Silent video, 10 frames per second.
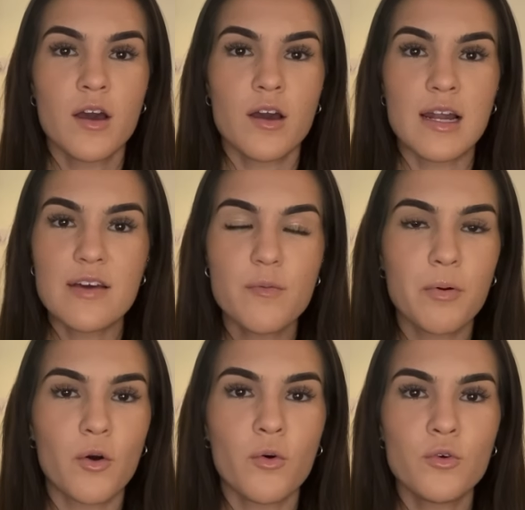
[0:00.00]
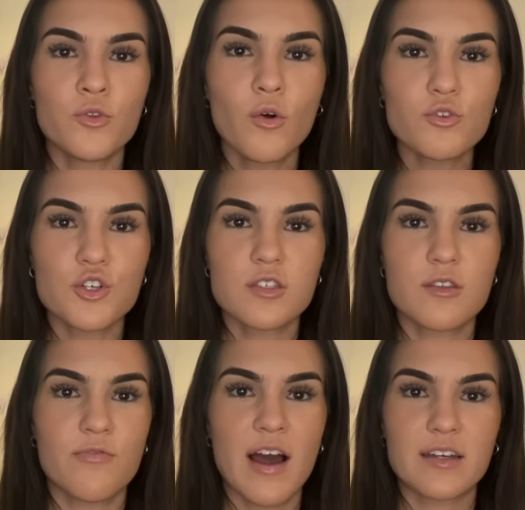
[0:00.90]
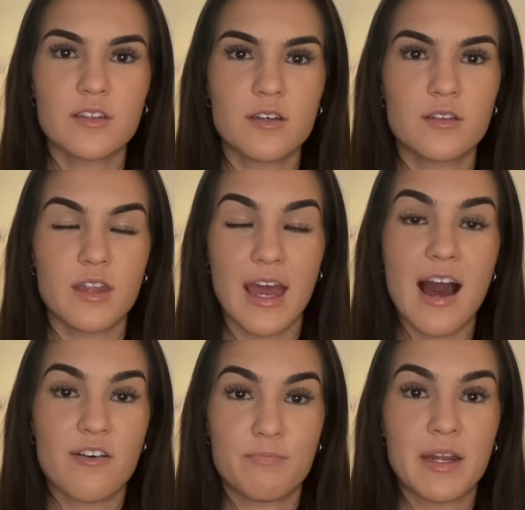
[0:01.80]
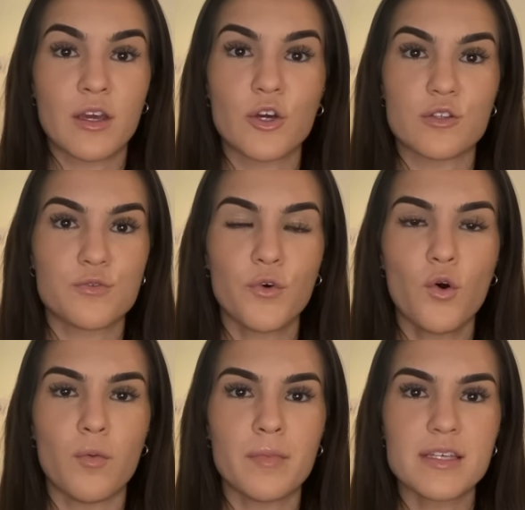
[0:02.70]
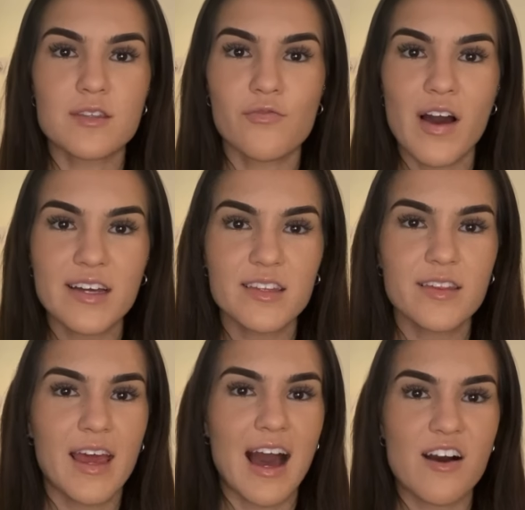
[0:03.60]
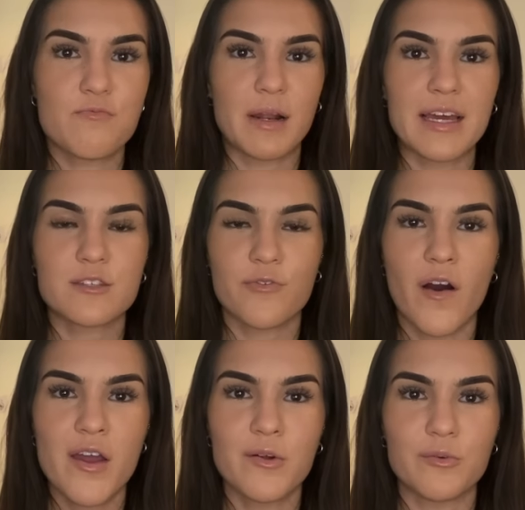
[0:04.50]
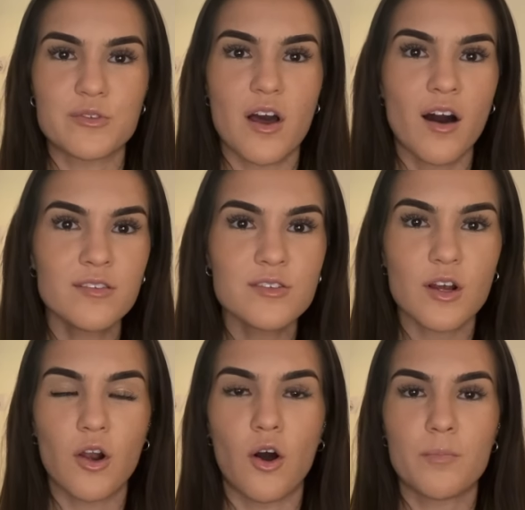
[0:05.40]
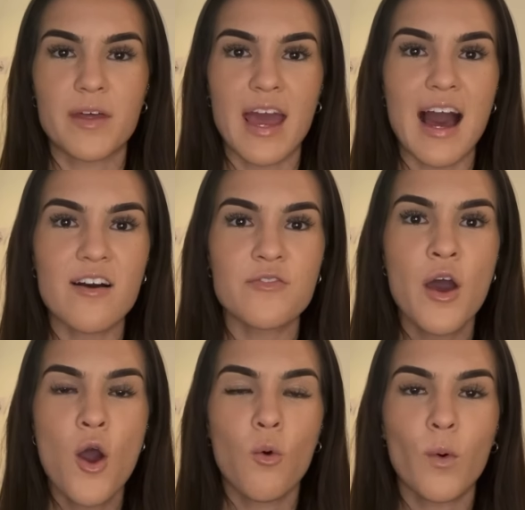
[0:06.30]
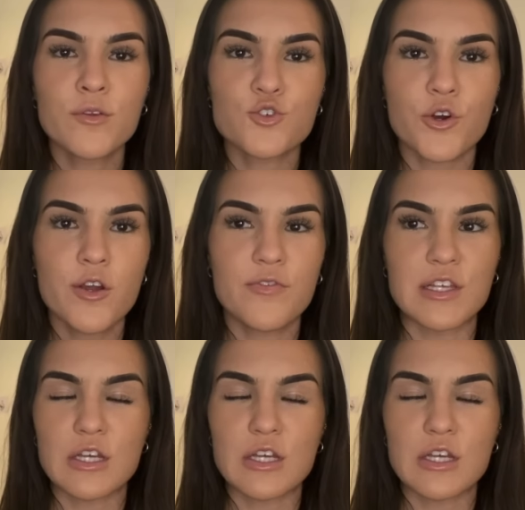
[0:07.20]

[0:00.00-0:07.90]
Liverpool, not just the fact that they have been in good form, it's the fact that they have played finals under Klopp. They have won trophies.